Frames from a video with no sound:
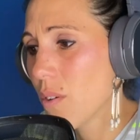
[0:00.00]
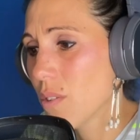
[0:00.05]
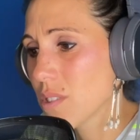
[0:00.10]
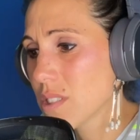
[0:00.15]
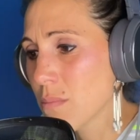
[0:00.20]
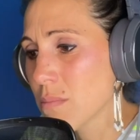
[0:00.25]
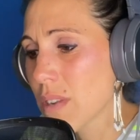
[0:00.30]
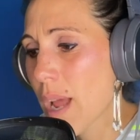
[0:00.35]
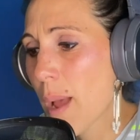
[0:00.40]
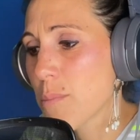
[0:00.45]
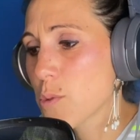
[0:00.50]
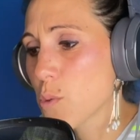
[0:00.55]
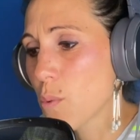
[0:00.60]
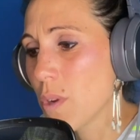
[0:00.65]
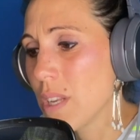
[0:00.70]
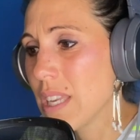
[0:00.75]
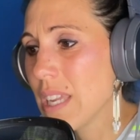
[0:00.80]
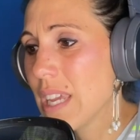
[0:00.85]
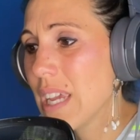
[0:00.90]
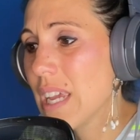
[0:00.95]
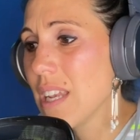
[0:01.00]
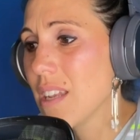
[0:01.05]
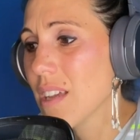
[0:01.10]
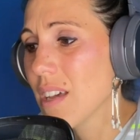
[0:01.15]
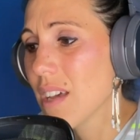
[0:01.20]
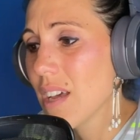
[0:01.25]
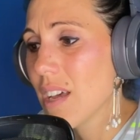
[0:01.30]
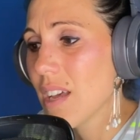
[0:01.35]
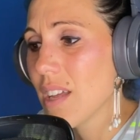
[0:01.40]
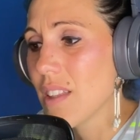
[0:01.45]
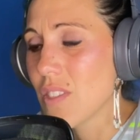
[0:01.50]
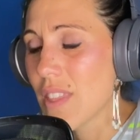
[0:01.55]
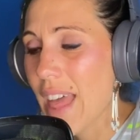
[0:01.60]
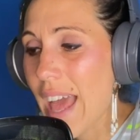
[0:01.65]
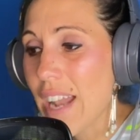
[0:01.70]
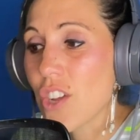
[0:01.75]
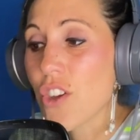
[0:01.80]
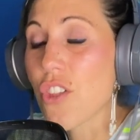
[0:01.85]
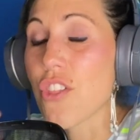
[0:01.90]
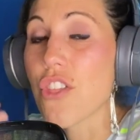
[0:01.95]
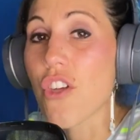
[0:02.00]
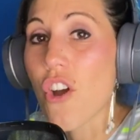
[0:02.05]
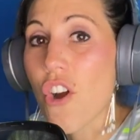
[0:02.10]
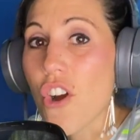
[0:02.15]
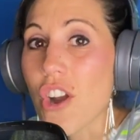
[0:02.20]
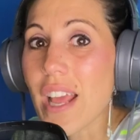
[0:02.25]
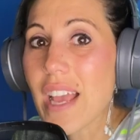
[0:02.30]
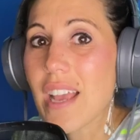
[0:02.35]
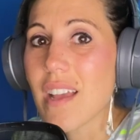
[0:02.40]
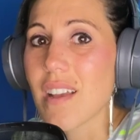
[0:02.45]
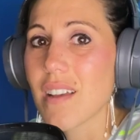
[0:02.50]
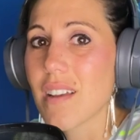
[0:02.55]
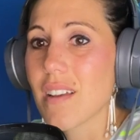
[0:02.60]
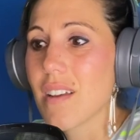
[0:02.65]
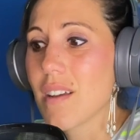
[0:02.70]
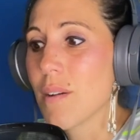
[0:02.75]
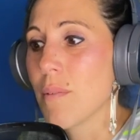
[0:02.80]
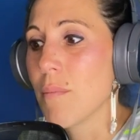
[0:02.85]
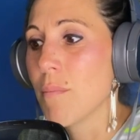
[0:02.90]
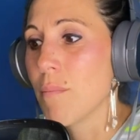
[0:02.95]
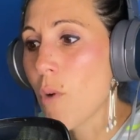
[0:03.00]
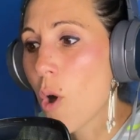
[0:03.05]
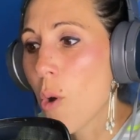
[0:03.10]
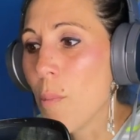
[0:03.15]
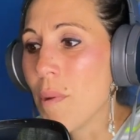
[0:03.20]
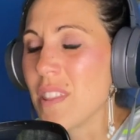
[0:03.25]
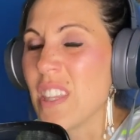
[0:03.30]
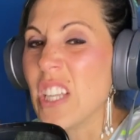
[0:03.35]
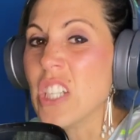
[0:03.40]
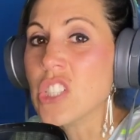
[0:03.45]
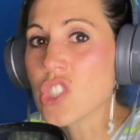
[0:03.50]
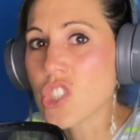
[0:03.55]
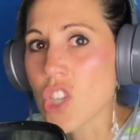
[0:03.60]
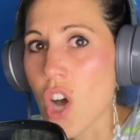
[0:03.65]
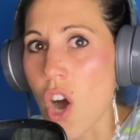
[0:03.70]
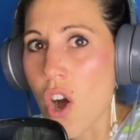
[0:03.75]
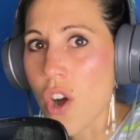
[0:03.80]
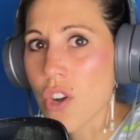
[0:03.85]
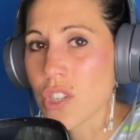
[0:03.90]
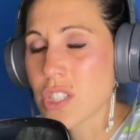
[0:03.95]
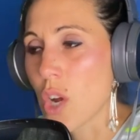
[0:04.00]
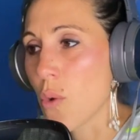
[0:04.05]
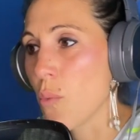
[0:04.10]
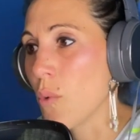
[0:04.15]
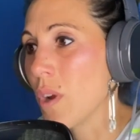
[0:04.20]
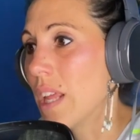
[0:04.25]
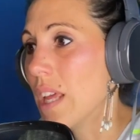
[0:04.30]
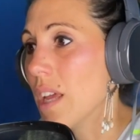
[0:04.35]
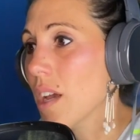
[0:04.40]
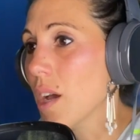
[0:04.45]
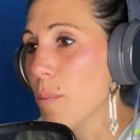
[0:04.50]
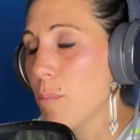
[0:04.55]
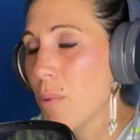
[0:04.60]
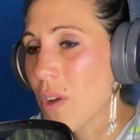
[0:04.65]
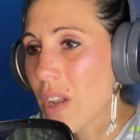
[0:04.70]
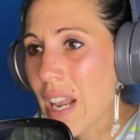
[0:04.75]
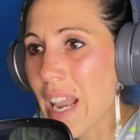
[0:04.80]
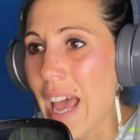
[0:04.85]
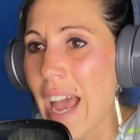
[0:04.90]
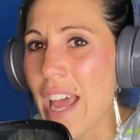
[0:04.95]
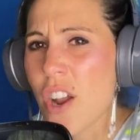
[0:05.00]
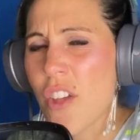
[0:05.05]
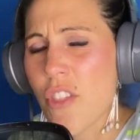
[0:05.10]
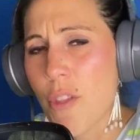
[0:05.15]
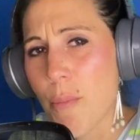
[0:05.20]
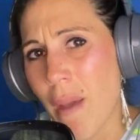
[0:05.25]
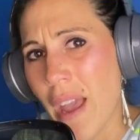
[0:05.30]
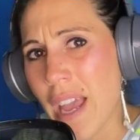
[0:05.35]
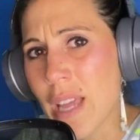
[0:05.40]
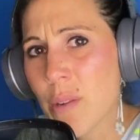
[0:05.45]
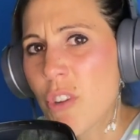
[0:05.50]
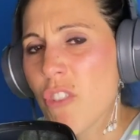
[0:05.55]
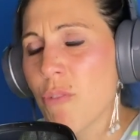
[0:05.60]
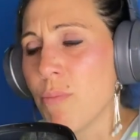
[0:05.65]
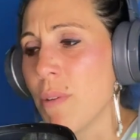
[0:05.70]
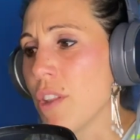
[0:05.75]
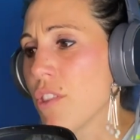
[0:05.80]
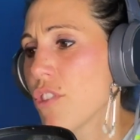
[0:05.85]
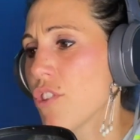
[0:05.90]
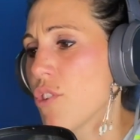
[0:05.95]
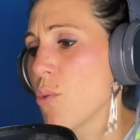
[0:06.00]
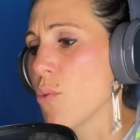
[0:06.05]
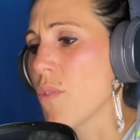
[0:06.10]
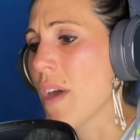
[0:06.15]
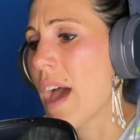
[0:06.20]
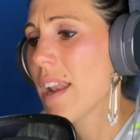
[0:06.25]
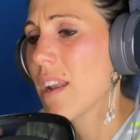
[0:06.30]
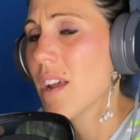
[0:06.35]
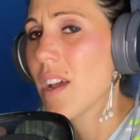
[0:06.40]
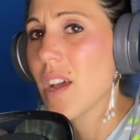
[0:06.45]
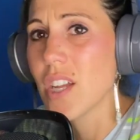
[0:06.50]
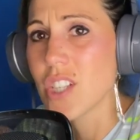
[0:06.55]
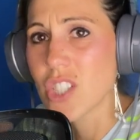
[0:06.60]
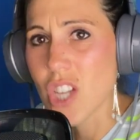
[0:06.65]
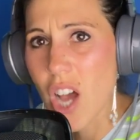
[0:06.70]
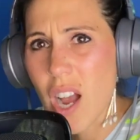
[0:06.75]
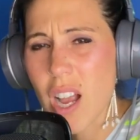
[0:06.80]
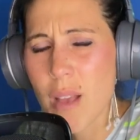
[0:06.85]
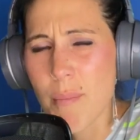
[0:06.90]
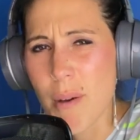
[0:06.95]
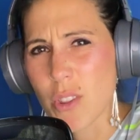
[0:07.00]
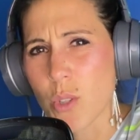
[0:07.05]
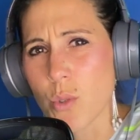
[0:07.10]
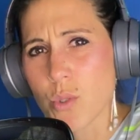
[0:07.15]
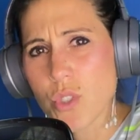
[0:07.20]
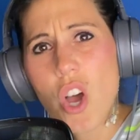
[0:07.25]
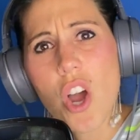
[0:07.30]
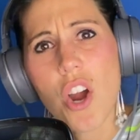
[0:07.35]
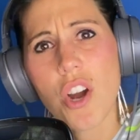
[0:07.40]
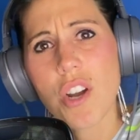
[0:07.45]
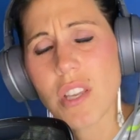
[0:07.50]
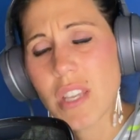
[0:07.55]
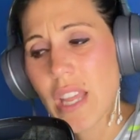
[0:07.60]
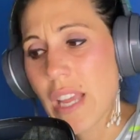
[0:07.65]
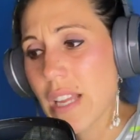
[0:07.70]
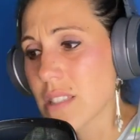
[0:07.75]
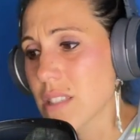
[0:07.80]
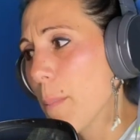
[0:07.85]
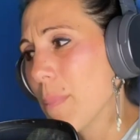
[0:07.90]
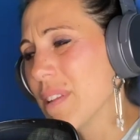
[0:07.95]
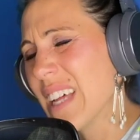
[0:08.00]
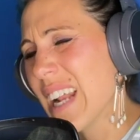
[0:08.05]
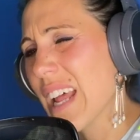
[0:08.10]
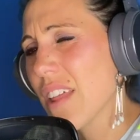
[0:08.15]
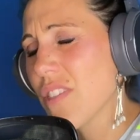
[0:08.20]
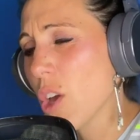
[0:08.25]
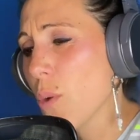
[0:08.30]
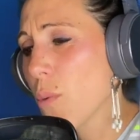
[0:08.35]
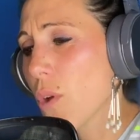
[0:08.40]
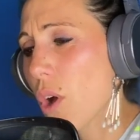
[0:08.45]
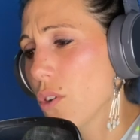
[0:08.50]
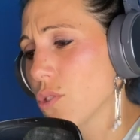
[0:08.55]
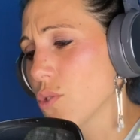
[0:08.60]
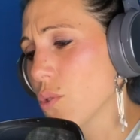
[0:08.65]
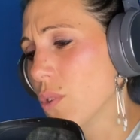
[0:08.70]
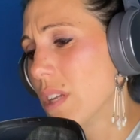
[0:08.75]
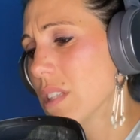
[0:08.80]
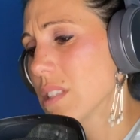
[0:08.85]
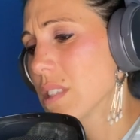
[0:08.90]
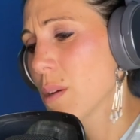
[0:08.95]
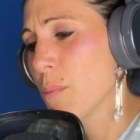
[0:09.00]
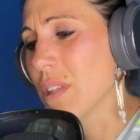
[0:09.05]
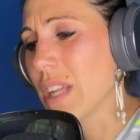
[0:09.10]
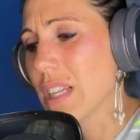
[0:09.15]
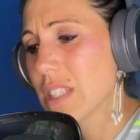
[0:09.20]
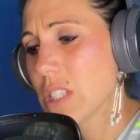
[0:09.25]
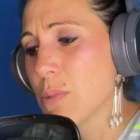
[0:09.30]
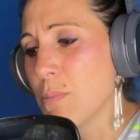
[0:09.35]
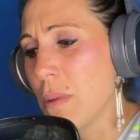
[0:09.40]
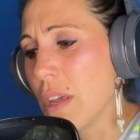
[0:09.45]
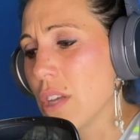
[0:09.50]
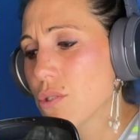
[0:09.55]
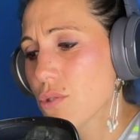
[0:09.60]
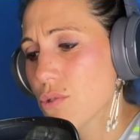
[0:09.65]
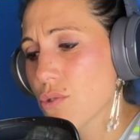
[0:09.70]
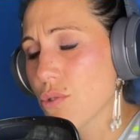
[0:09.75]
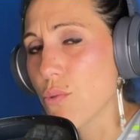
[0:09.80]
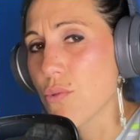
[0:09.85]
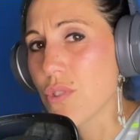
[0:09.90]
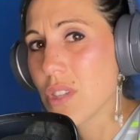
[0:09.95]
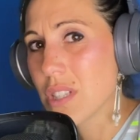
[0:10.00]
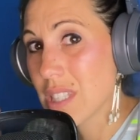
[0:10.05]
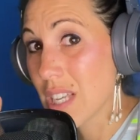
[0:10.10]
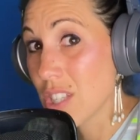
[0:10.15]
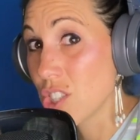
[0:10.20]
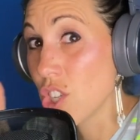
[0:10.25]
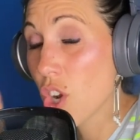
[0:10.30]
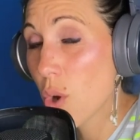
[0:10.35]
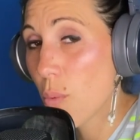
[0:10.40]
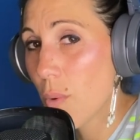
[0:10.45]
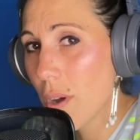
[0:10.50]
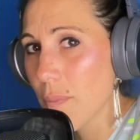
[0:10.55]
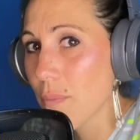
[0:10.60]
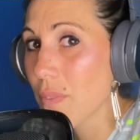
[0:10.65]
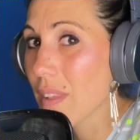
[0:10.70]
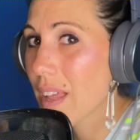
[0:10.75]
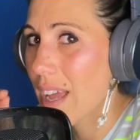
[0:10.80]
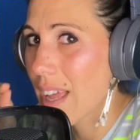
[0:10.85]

Sometimes we need that cathartic moment, these songs that really put light on the pain we've been through, that talk about those hard things. But then I think we also need someone that speaks truth and says, you know what?